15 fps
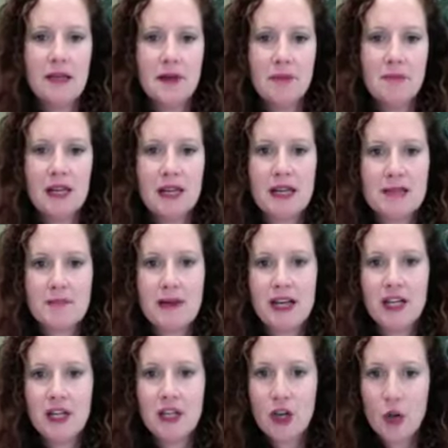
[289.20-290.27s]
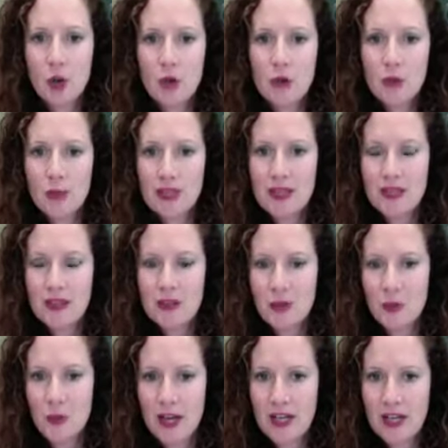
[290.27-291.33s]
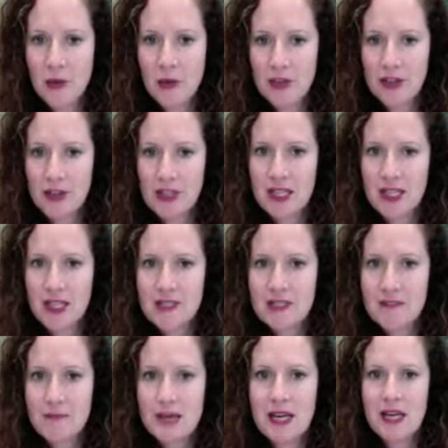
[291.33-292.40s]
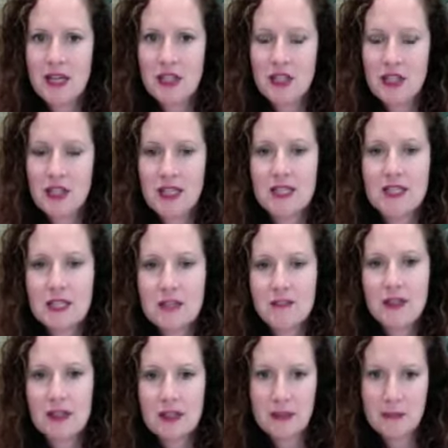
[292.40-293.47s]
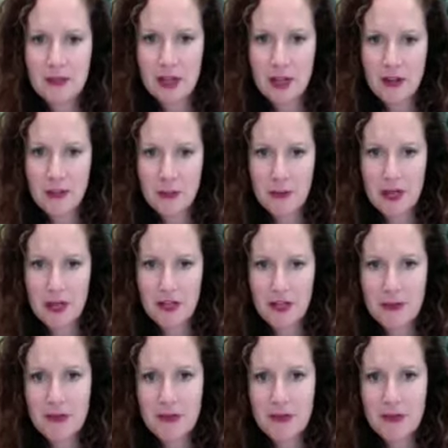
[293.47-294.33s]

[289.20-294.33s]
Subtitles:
Because my goal with the Writing Warriors Collective page is different than my author page.